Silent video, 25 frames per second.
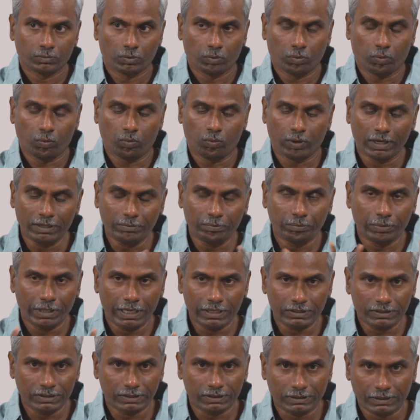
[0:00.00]
One
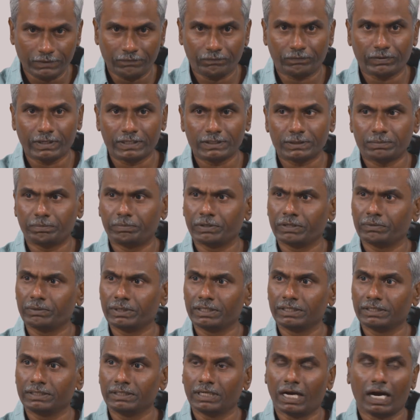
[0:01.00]
major difference
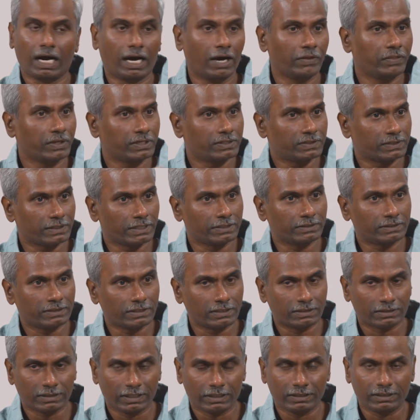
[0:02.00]
between other
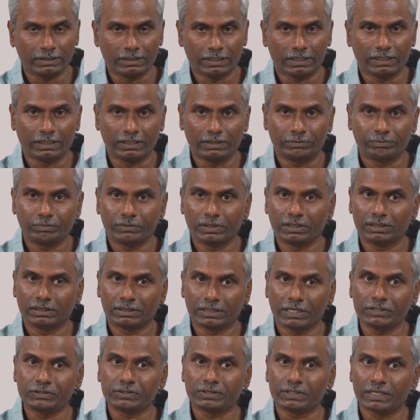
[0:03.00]
senses and
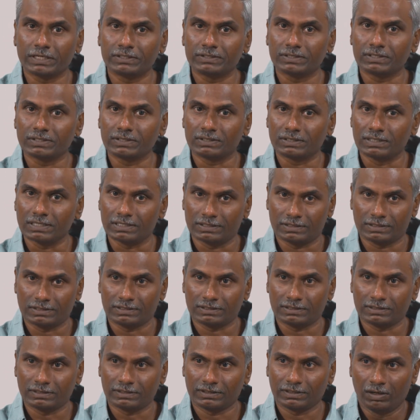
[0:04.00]
touch sense is
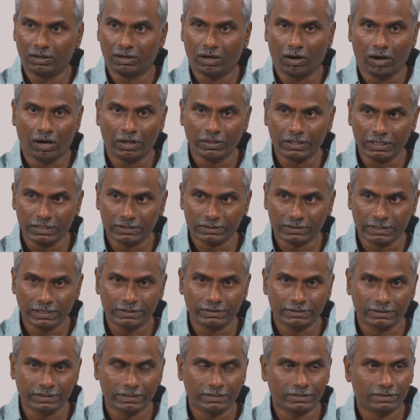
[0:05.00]
this: other
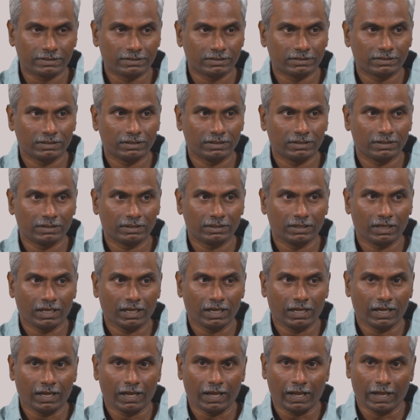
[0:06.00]
senses
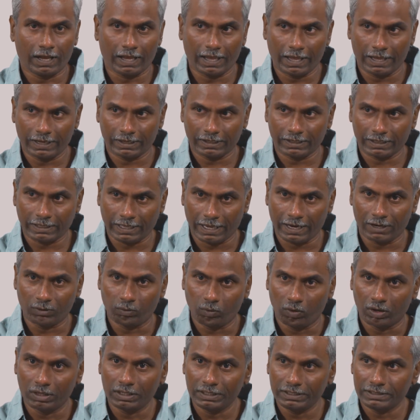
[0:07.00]
can
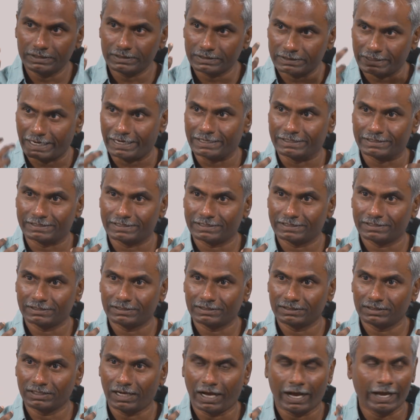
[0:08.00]
only sense,
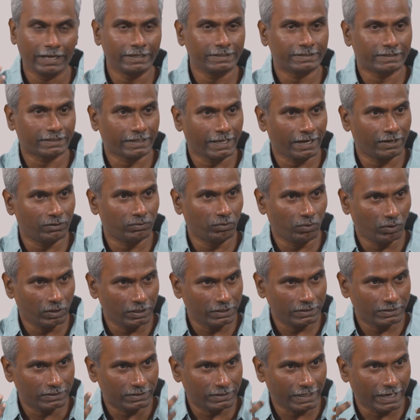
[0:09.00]
eyes can only
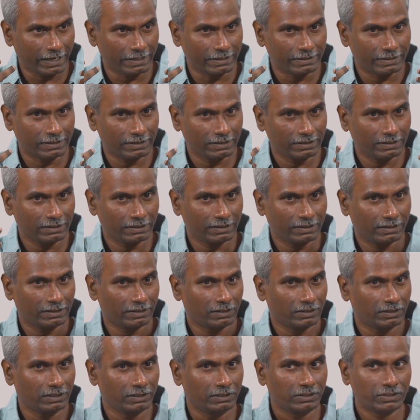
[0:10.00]
sense,
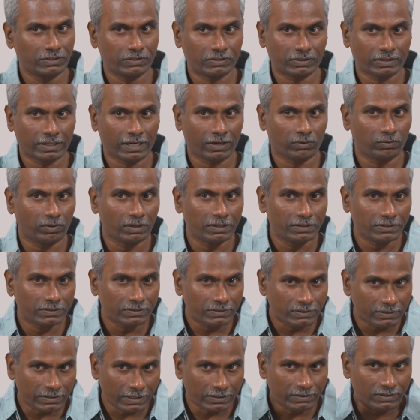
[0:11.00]
ears can only
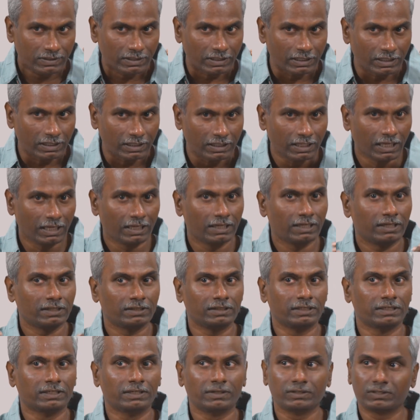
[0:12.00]
sense the
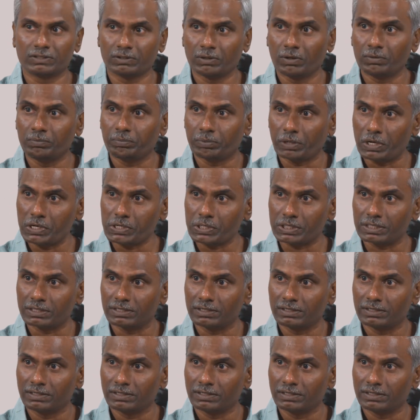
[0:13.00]
sound pressure,